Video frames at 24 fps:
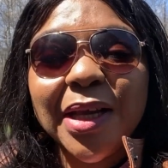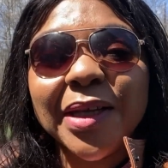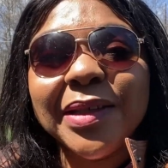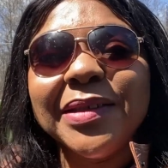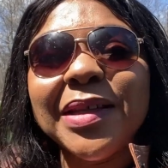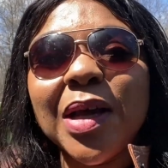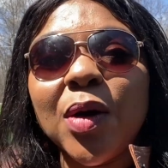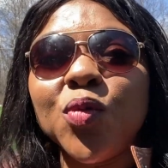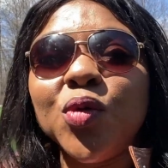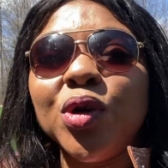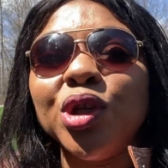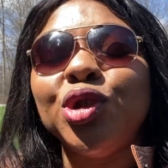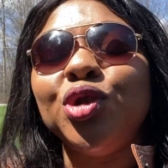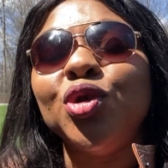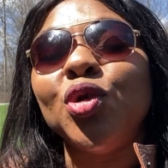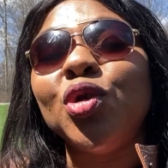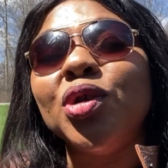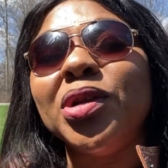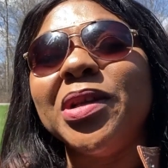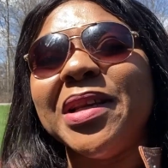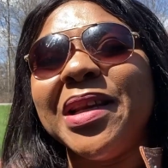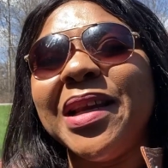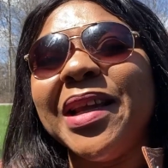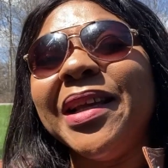that we
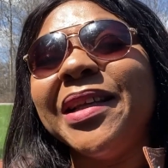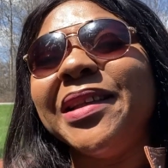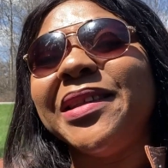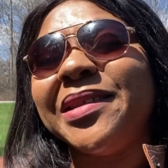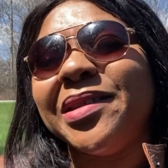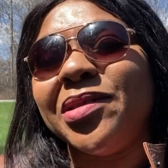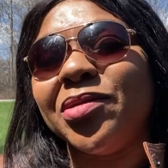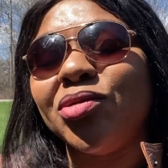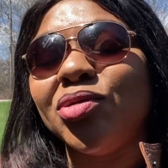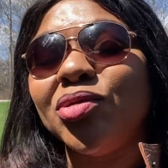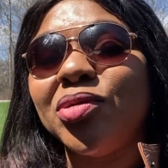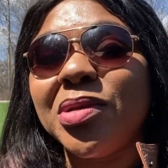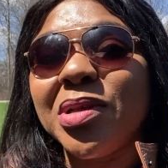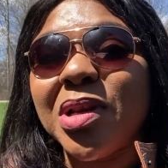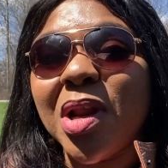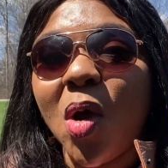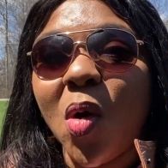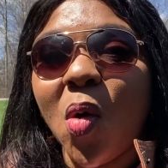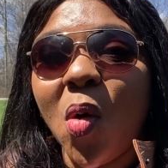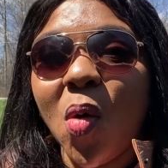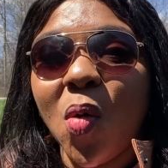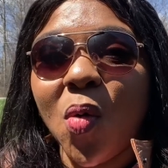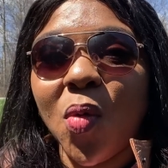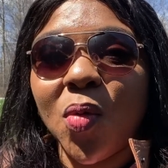don't need to
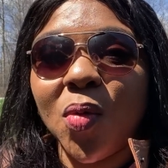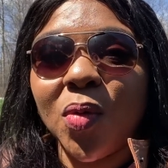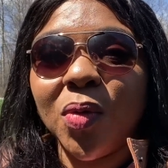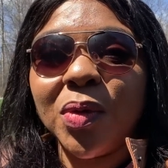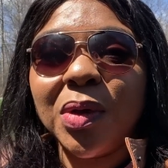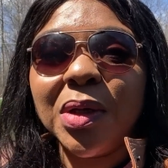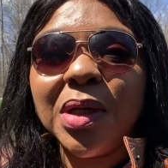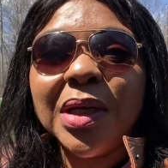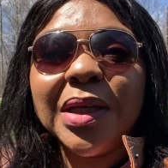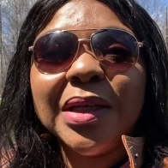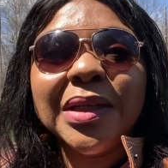know.